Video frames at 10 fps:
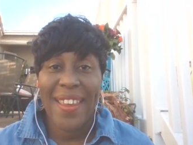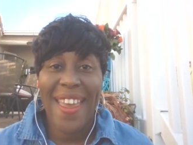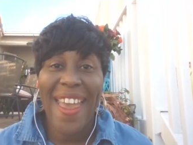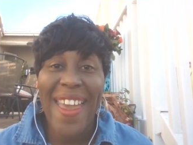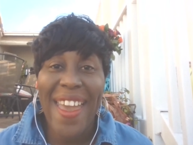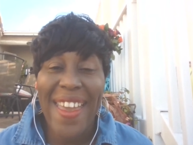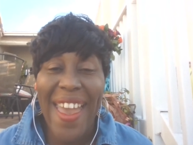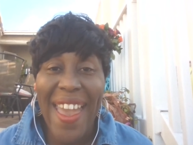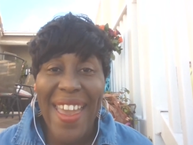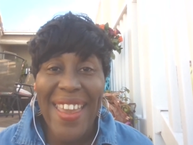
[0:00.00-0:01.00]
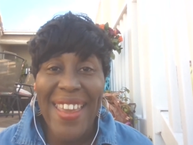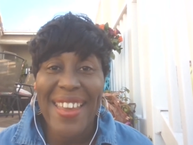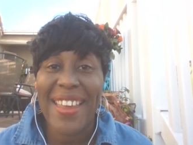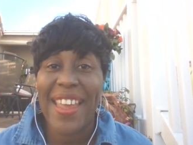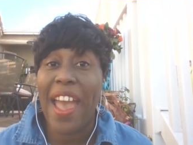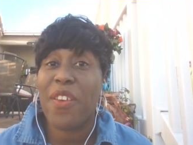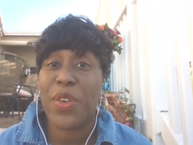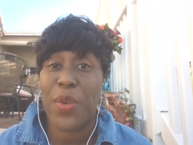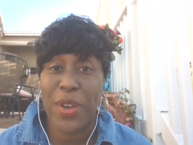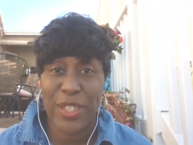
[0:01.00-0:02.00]
Hey, I have a
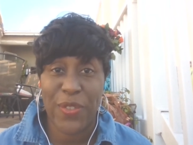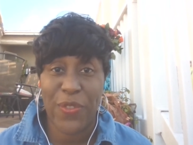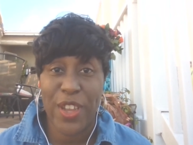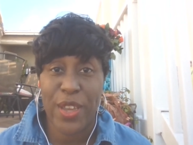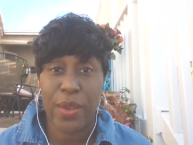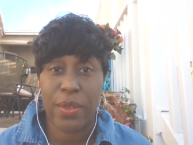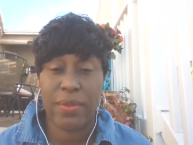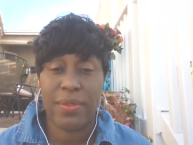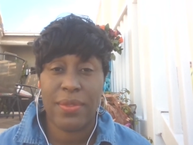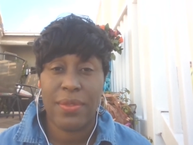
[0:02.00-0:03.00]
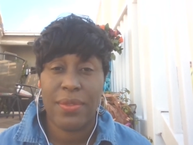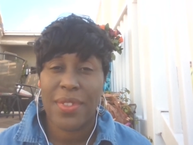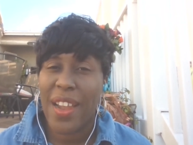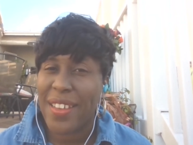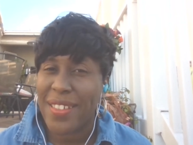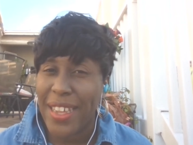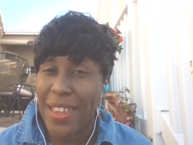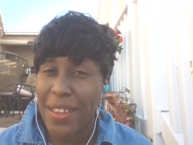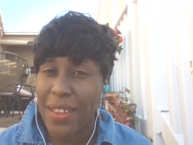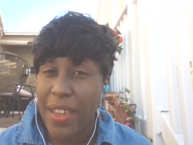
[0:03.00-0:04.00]
question for you. Are you
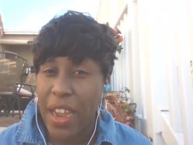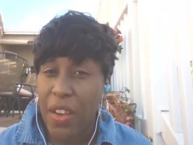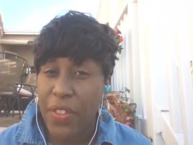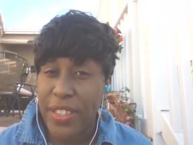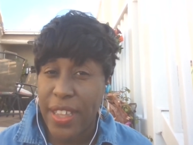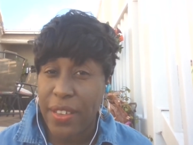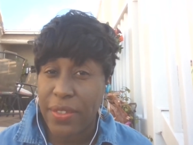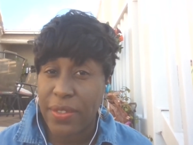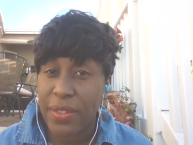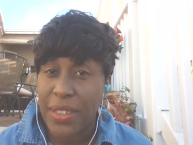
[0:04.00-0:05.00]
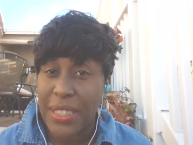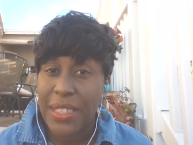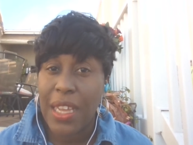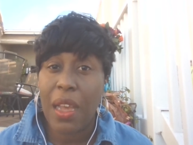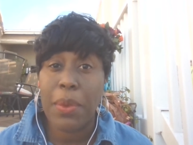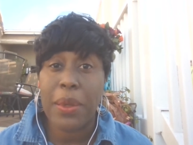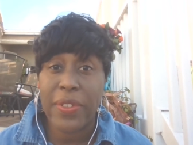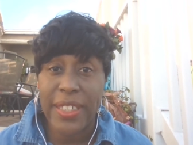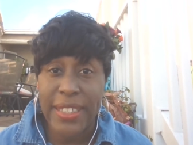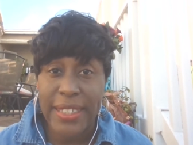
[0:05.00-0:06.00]
taking good care of yourself? I mean,
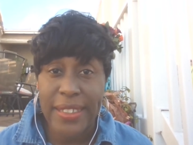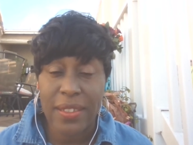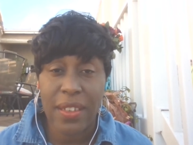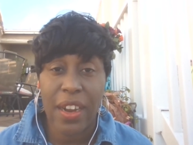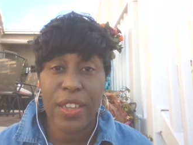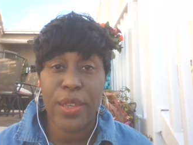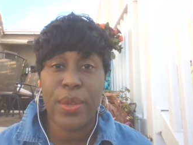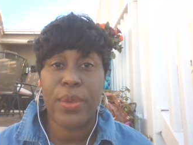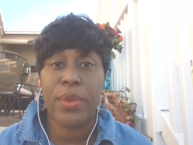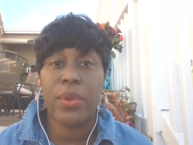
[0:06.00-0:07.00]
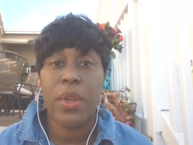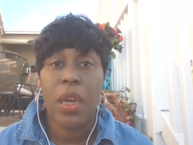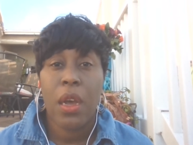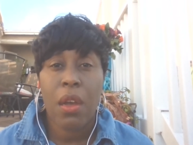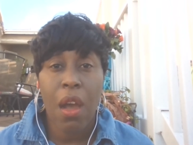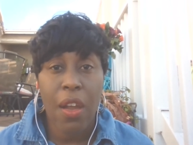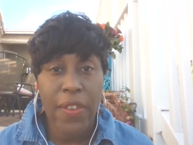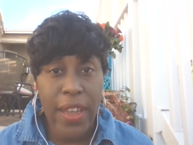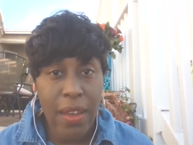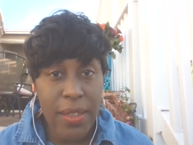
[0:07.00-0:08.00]
really, are you
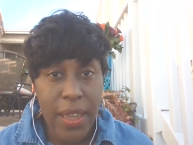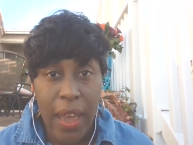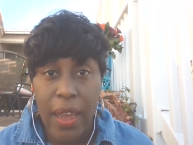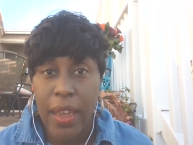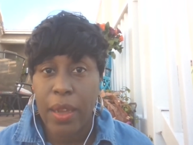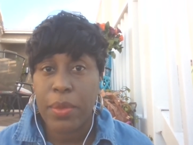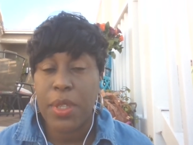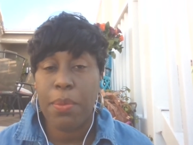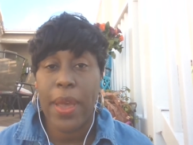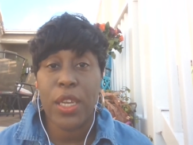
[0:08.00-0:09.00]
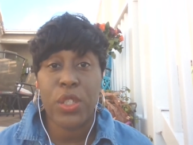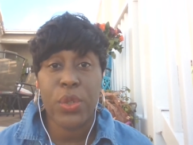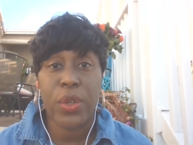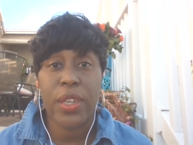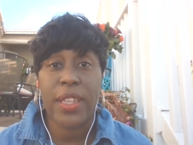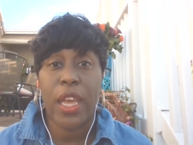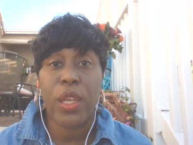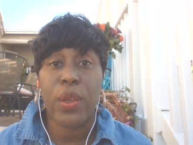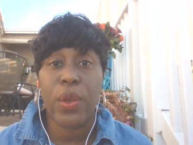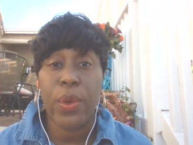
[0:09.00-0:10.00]
carving out time to make sure
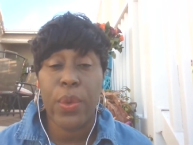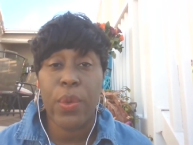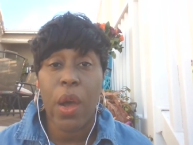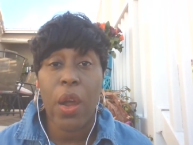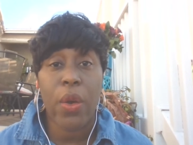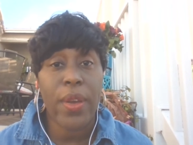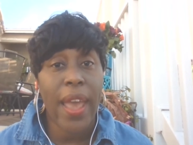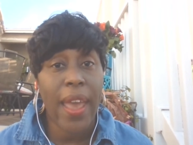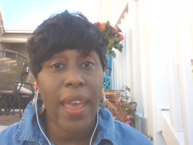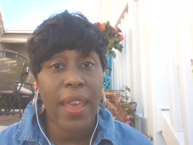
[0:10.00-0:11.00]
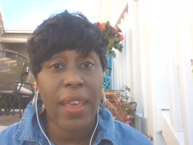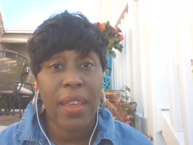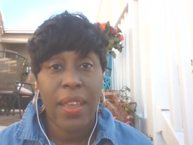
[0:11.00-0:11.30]
that you are okay,